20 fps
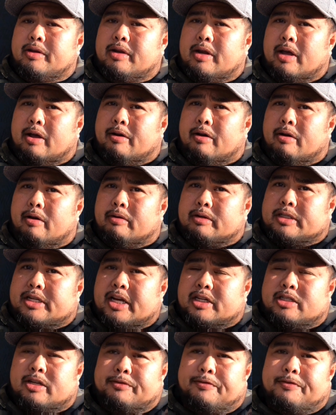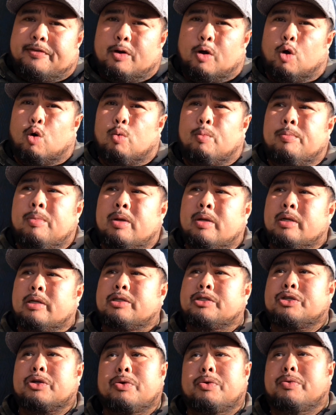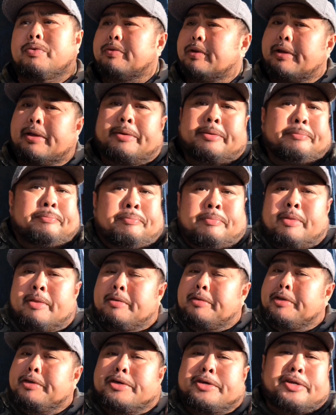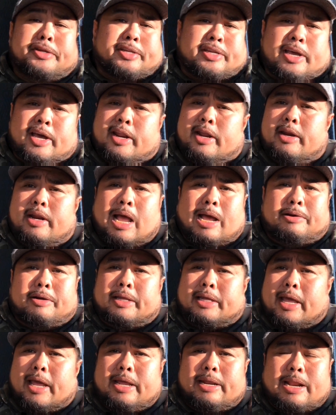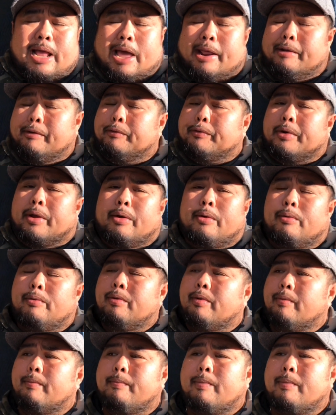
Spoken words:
the touch and foam, so you could cut it out the gate. I don't know.